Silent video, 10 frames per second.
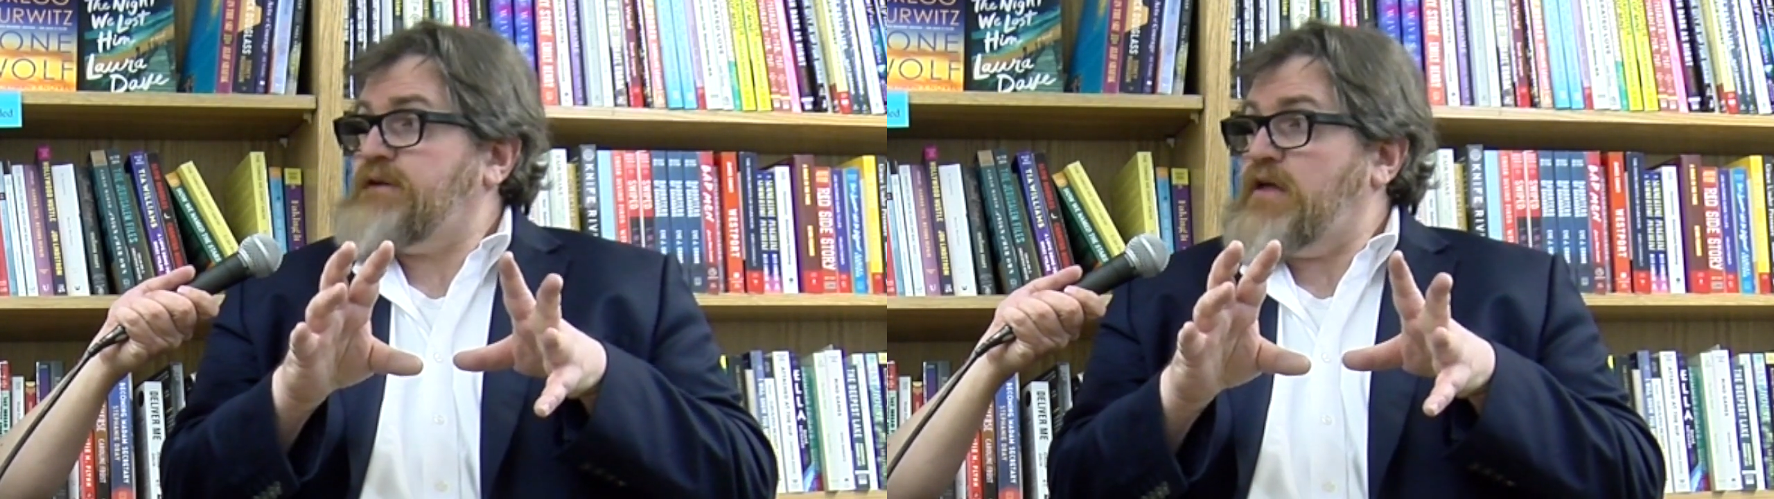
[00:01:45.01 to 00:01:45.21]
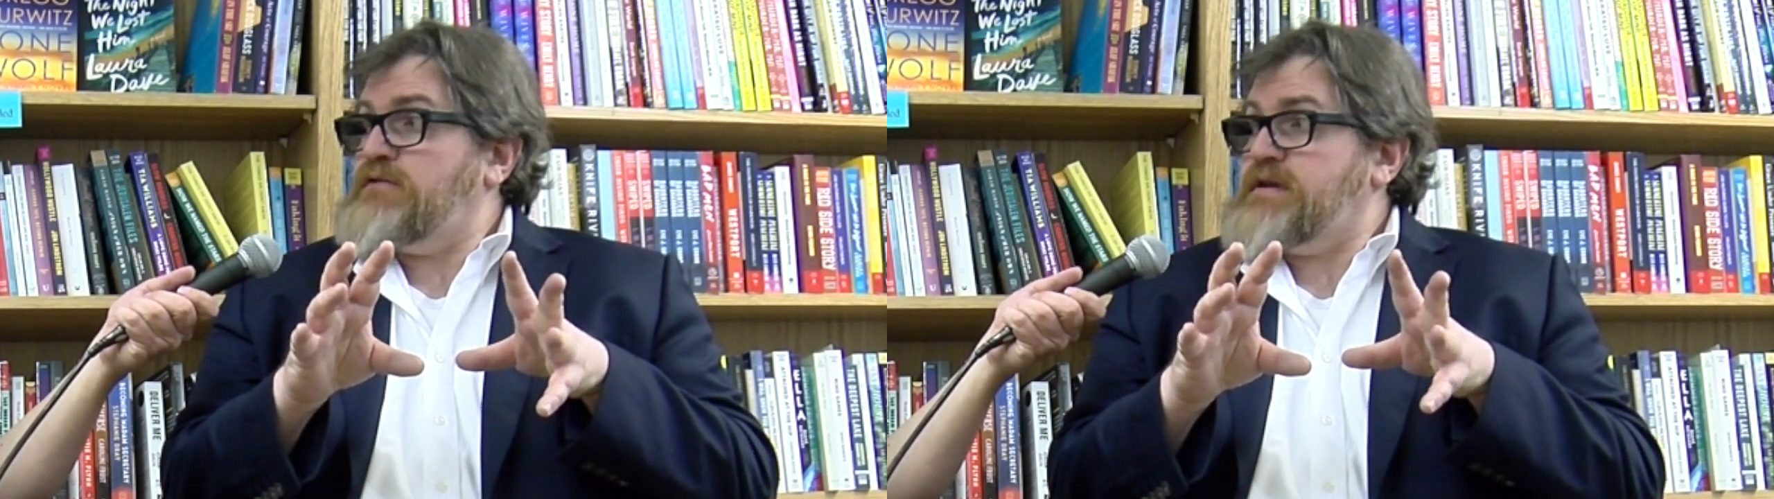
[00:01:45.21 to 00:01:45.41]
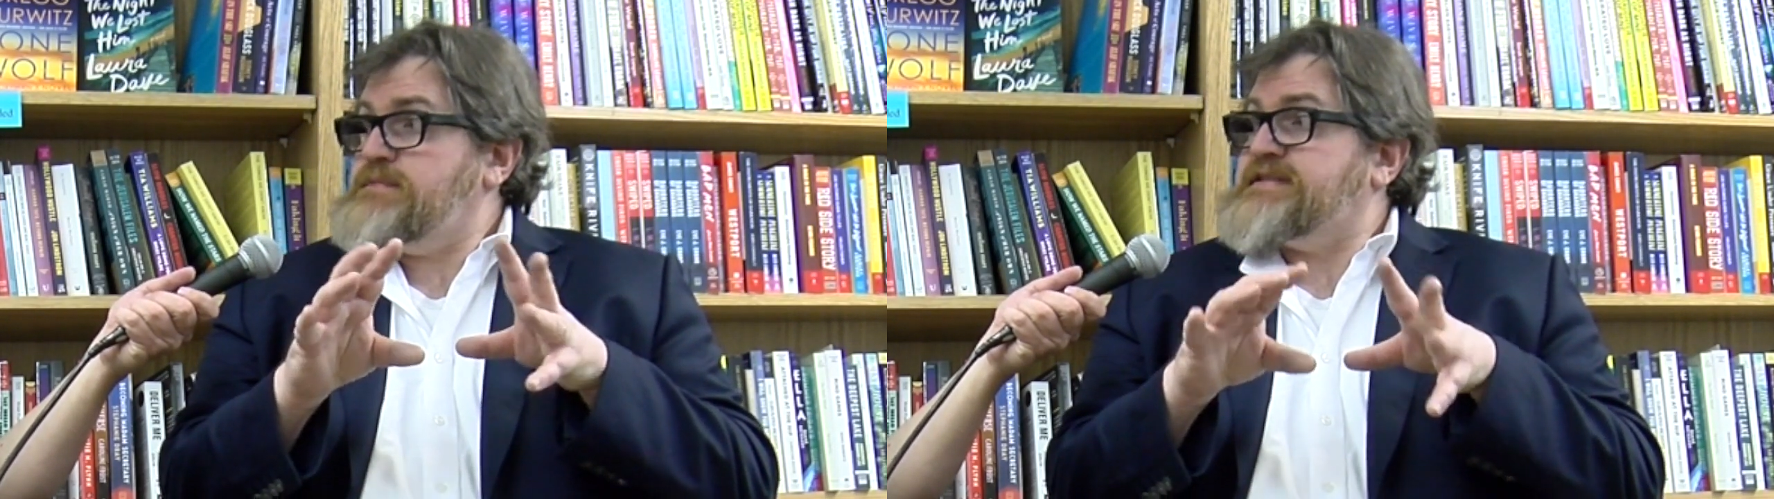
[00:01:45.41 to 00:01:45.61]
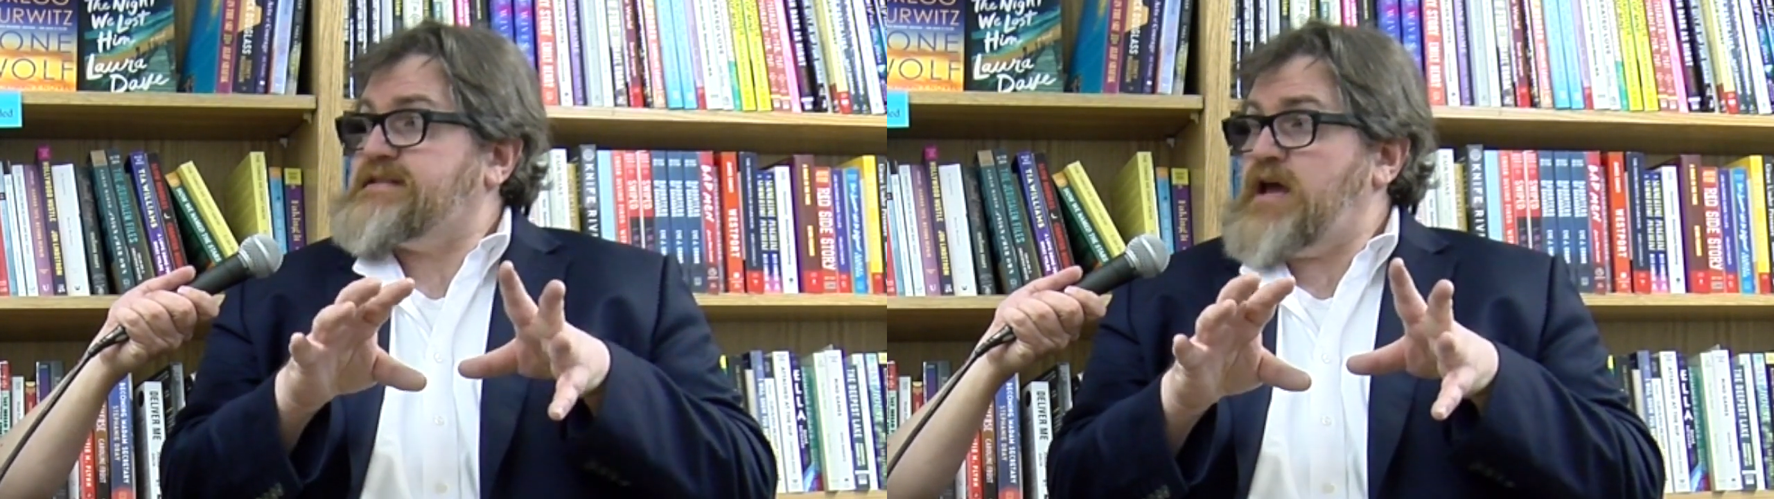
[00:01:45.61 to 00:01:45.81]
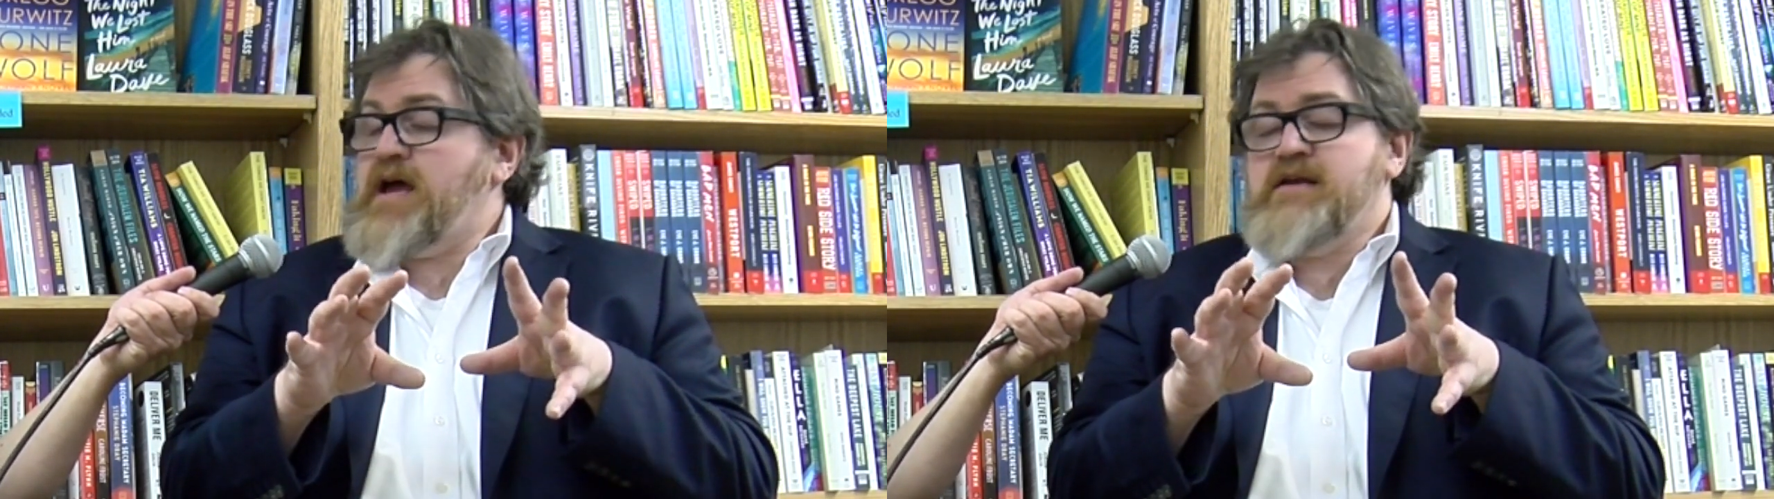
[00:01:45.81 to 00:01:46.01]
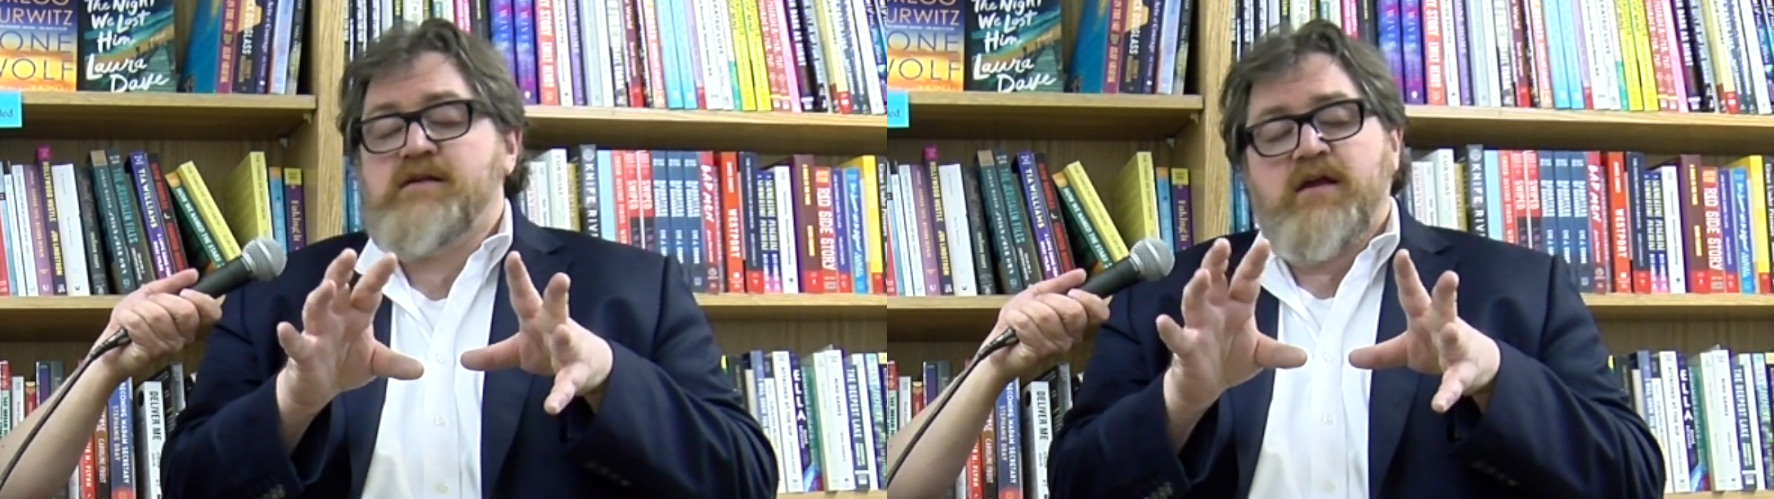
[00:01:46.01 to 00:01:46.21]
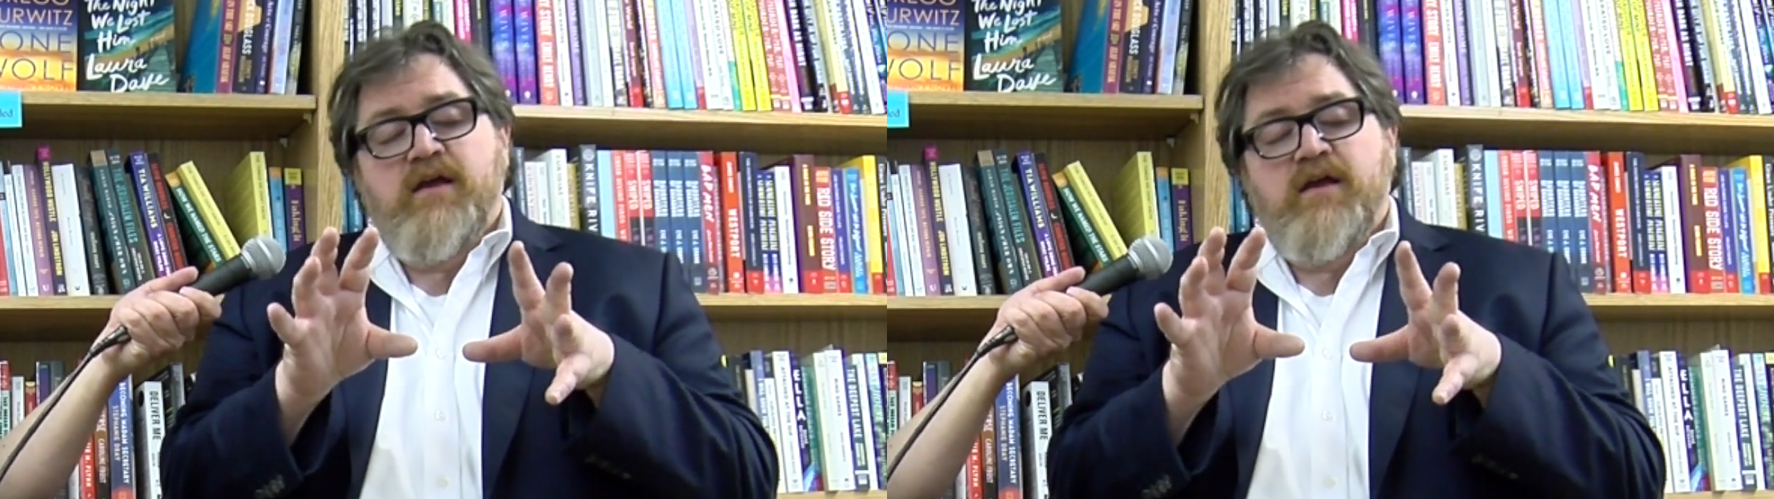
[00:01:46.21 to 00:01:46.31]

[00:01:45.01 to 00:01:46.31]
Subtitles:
follow them inside.